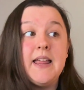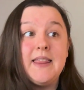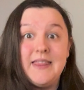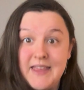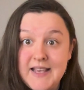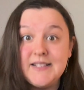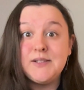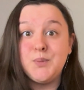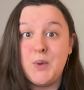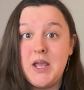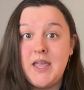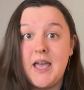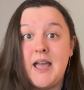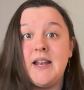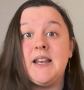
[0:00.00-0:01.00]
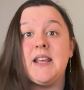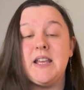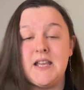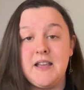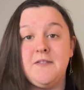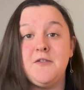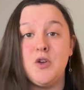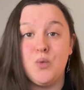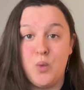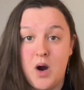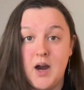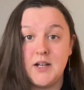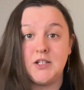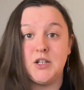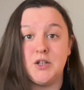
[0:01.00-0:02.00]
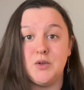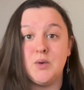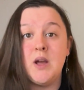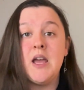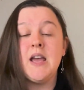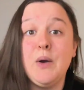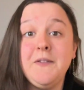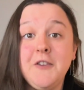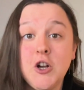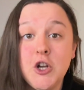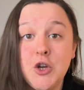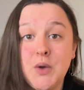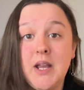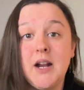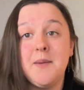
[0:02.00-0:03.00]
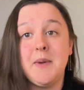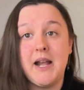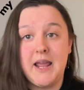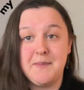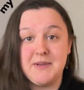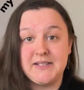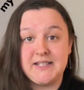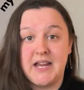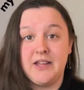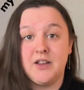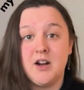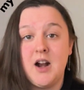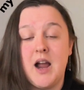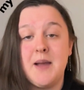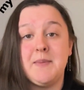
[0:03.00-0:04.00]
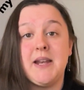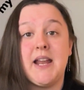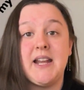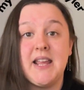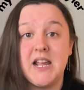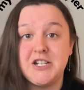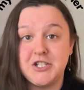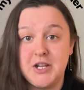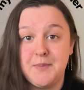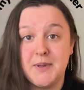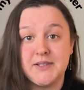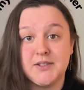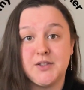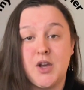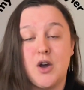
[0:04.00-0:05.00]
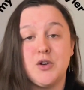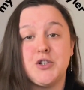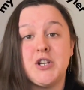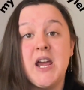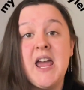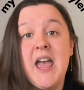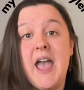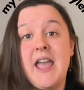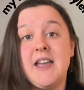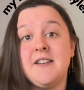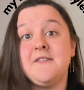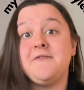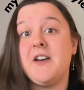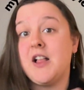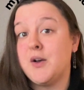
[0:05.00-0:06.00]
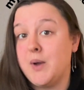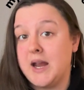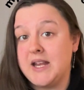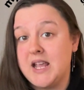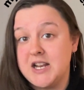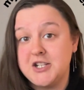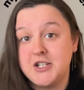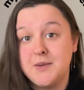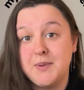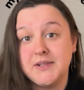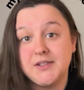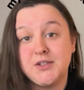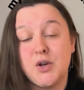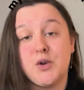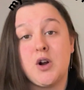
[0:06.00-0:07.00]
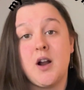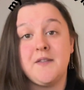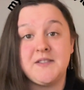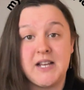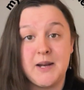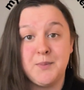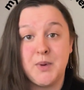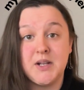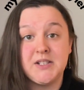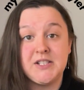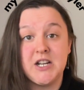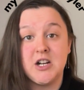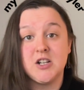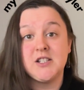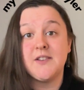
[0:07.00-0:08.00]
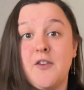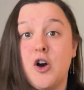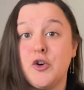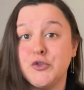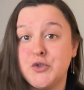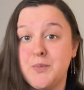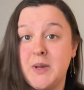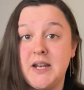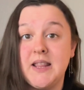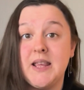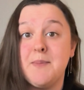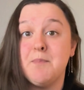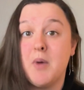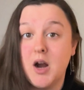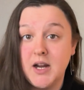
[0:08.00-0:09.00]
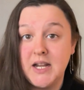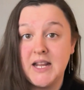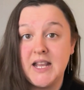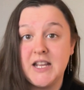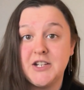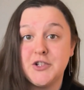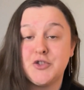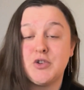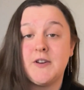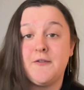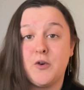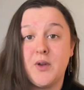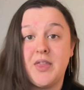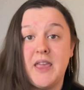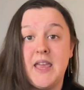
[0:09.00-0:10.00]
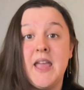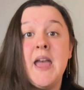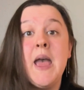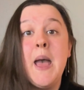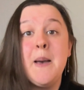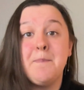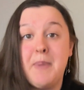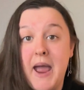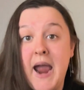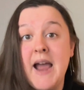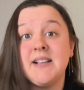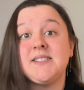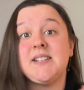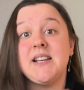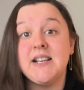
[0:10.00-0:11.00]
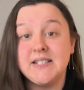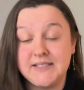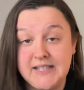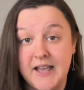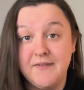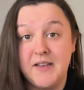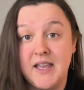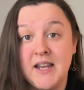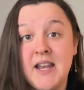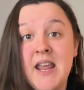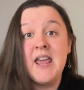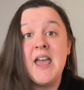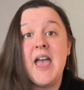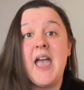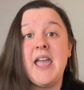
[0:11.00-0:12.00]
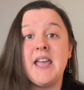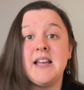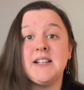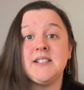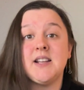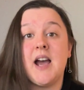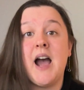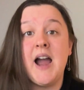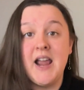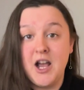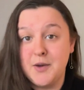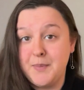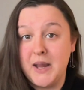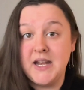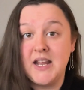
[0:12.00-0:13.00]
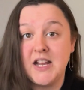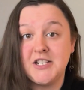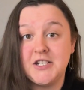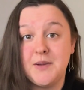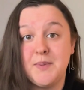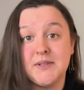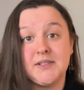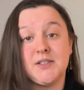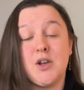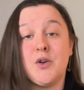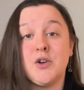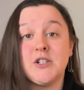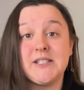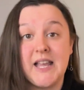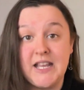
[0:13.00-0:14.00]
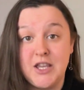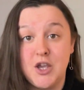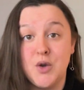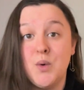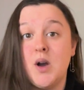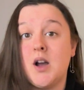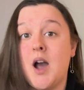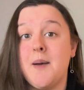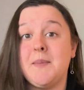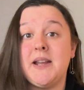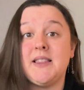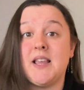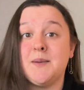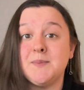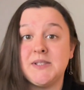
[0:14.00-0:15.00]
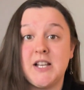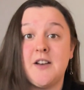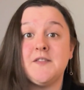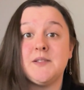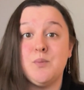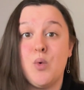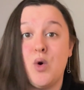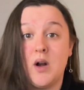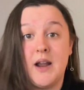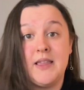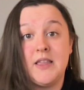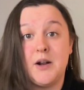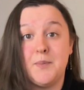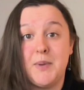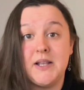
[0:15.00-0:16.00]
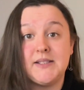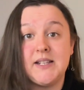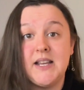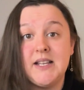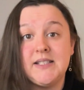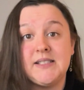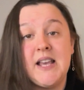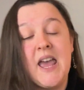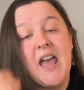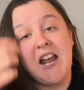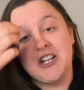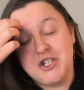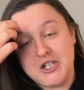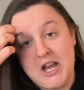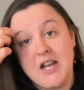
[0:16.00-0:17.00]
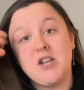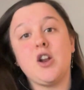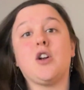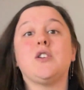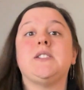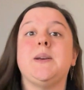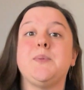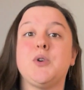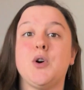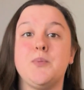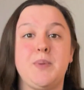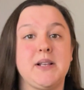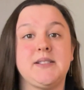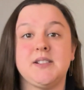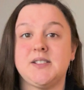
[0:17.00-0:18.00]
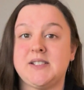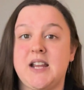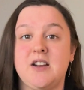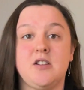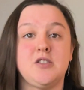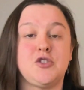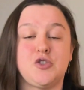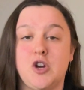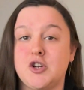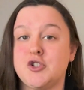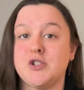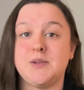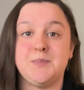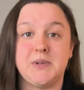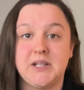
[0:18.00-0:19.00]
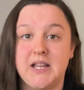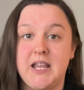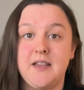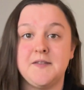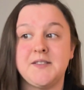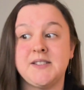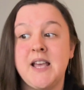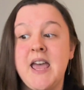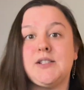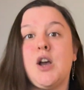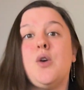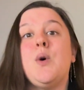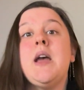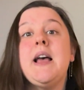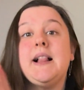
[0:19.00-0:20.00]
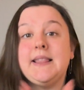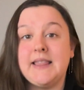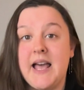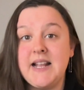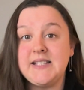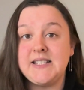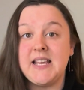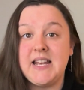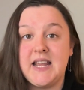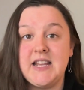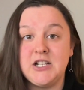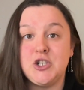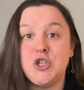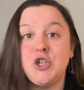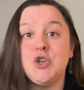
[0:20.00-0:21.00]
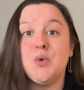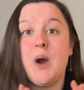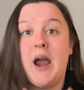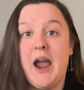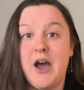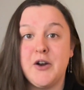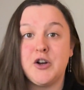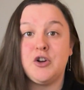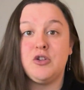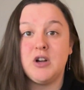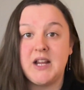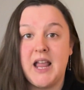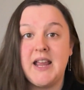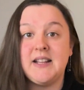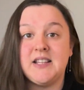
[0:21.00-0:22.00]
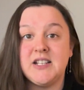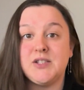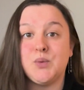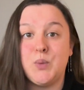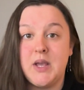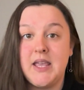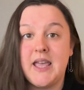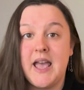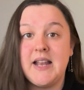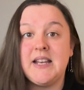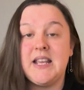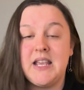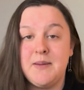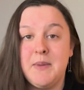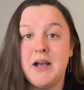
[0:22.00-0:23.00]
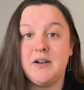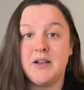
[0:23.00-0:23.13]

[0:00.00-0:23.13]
this weekend if you want to. Now, if you're new here, my name is Taylor. I'm an ADHD business coach and fellow ADHD business owner of 10 plus years. I've also been in the marketing industry for the past 7, and I help ADHD business owners like you accommodate themselves more in their business and shed neurotypical business standards, structures, and beliefs. So let's get into how to create this weekend email